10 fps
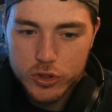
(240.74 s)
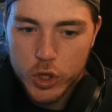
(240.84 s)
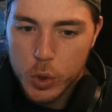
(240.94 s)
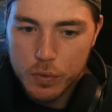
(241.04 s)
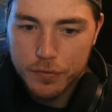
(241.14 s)

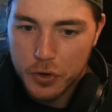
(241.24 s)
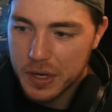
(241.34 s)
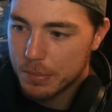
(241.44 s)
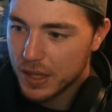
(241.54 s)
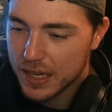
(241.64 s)

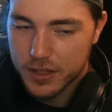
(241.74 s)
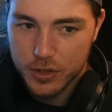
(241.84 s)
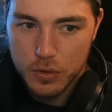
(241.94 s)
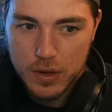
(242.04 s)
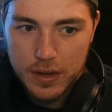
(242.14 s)
2-foot
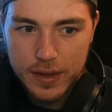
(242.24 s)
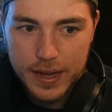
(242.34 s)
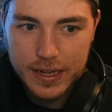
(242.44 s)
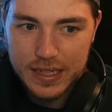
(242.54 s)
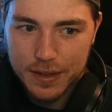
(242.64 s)
pleco
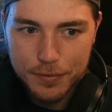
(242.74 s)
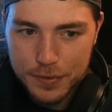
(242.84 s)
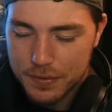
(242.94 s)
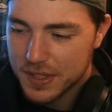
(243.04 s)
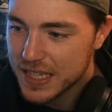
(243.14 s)
in like a
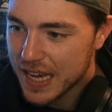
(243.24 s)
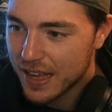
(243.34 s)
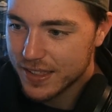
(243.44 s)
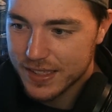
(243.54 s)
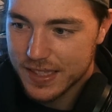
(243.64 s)

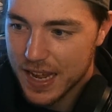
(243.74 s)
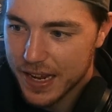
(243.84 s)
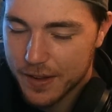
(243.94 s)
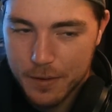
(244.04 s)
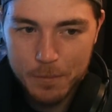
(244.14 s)
50-gallon
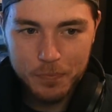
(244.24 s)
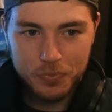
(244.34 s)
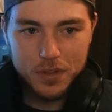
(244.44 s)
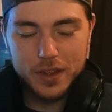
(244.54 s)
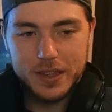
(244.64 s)
tank.
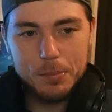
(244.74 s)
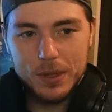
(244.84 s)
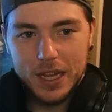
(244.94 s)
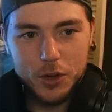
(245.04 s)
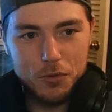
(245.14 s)
Like the
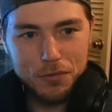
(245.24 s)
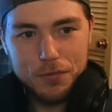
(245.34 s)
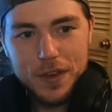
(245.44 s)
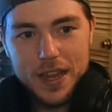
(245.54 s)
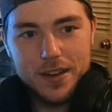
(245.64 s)
pleco
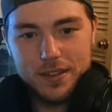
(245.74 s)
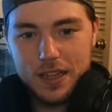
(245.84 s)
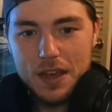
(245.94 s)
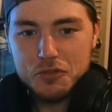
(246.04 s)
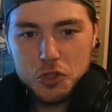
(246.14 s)
fit
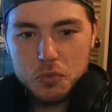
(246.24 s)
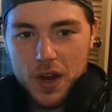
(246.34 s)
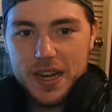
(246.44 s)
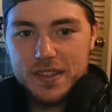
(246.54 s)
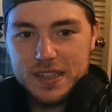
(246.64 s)
left to
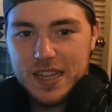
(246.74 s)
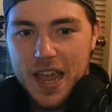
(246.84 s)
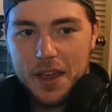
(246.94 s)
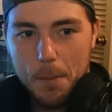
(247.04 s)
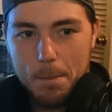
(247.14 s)
right in the
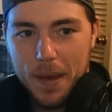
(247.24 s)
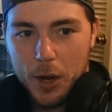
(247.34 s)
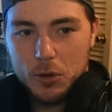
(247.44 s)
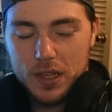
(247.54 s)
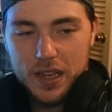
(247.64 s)
tank
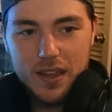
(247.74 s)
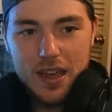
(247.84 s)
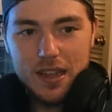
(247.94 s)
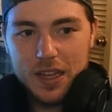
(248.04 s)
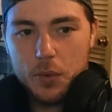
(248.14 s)
barely.
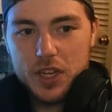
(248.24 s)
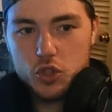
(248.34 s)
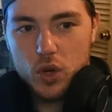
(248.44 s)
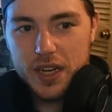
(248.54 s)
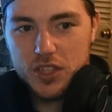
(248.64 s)
Like when it
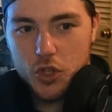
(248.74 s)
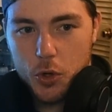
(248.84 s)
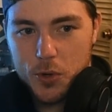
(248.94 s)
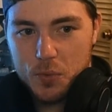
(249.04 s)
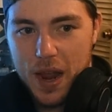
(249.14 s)
tried to
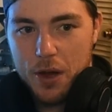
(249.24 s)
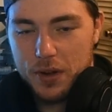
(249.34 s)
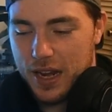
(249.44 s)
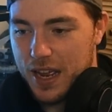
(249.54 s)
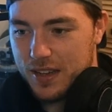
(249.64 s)
turn around,
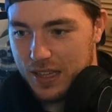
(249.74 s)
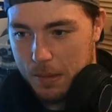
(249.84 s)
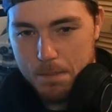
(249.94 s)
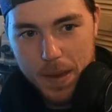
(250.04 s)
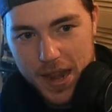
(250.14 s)
it had to
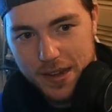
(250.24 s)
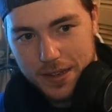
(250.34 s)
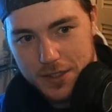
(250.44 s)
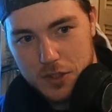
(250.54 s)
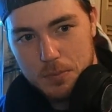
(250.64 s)
like bend
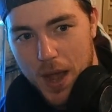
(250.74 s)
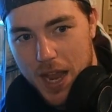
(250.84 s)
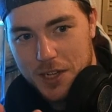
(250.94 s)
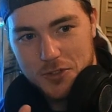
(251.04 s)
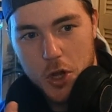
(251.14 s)
its
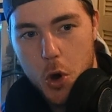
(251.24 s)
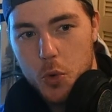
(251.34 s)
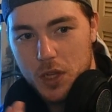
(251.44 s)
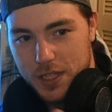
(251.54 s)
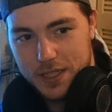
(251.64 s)
spine
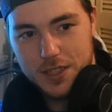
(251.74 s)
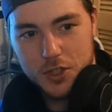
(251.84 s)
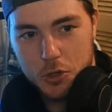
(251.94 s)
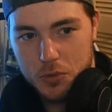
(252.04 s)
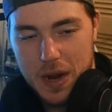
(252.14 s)
totally to
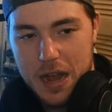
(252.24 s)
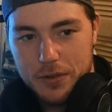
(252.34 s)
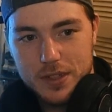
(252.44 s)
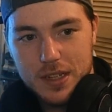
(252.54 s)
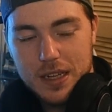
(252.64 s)
turn
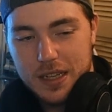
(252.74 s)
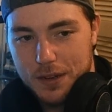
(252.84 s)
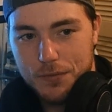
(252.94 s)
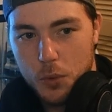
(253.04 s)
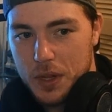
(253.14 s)
around.
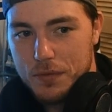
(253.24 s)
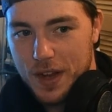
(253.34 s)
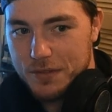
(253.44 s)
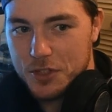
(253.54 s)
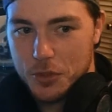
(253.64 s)
Like a
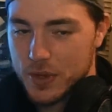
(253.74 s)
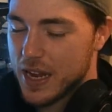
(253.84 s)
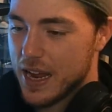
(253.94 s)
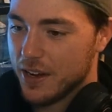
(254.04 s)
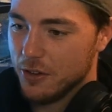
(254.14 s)
45-degree
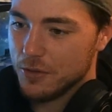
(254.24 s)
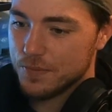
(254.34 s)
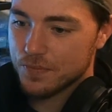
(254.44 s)
angle.